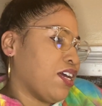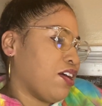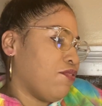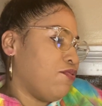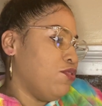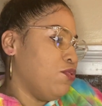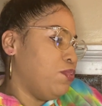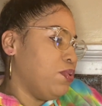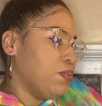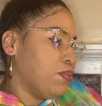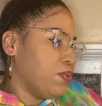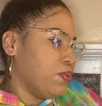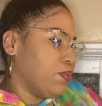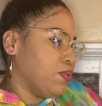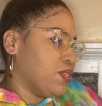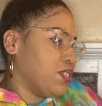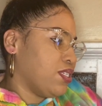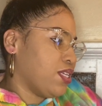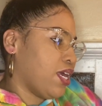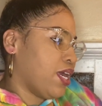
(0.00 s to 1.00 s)
Like a few people
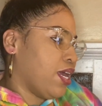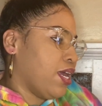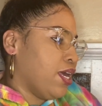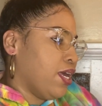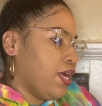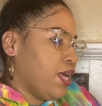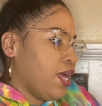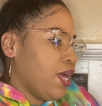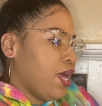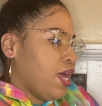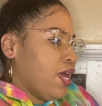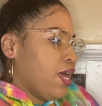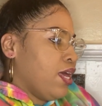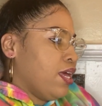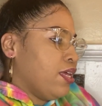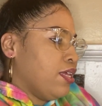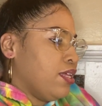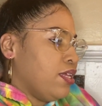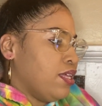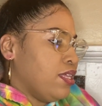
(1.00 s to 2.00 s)
were saying
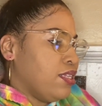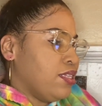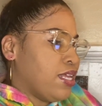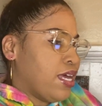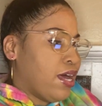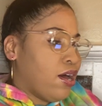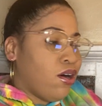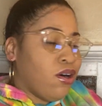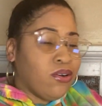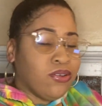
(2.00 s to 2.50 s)
that,